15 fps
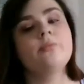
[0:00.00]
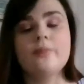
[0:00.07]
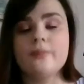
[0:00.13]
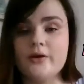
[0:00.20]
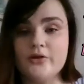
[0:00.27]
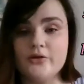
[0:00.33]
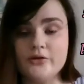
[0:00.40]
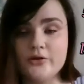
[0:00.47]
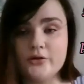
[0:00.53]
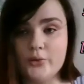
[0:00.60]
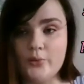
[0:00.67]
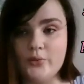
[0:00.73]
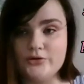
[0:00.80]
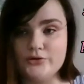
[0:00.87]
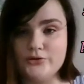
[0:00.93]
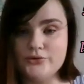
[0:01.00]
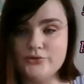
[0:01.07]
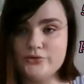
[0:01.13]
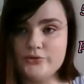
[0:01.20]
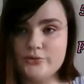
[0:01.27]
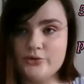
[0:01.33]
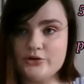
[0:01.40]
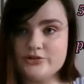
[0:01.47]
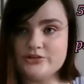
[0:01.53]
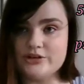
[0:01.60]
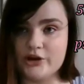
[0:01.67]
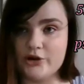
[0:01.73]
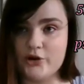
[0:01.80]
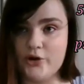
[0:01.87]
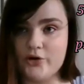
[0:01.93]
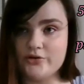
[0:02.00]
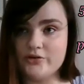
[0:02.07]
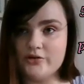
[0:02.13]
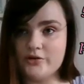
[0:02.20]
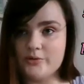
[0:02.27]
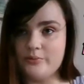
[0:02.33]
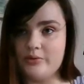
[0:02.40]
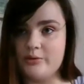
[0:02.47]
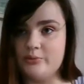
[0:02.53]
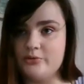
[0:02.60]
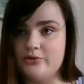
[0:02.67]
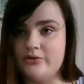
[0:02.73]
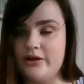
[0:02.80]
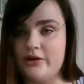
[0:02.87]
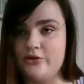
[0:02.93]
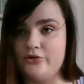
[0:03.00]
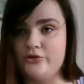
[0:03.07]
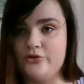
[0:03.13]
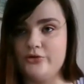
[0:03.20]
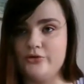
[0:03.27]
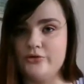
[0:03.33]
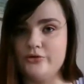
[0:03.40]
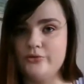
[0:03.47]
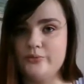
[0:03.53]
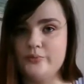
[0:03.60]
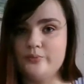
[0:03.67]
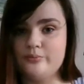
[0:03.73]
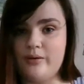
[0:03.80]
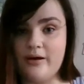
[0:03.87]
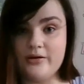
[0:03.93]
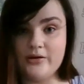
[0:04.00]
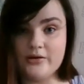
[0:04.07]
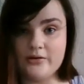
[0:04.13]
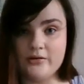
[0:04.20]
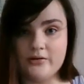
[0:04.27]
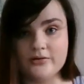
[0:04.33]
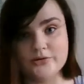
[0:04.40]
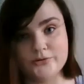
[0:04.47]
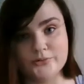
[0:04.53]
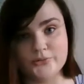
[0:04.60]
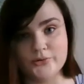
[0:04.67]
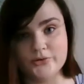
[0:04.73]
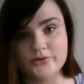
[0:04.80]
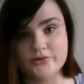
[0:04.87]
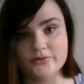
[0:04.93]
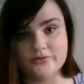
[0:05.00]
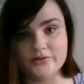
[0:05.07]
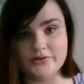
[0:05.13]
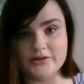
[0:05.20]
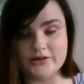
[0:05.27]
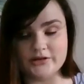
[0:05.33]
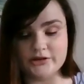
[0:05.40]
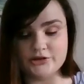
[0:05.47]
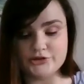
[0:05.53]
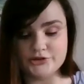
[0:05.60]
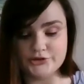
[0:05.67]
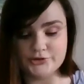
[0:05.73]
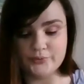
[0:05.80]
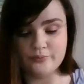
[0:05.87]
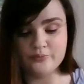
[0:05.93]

I think when you use the word psychotic, people tend to panic a little more than they need to.